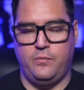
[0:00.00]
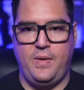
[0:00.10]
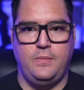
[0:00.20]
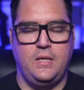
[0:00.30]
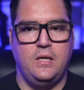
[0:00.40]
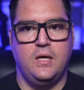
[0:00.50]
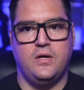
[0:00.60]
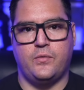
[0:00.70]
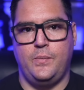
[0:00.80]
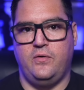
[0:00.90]
maybe,
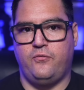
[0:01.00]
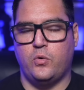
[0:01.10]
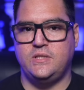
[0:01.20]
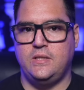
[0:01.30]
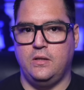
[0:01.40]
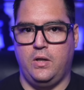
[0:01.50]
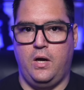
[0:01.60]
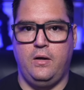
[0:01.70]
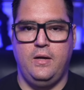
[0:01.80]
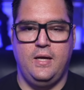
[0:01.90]
from enforcing the
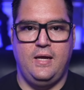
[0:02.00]
law,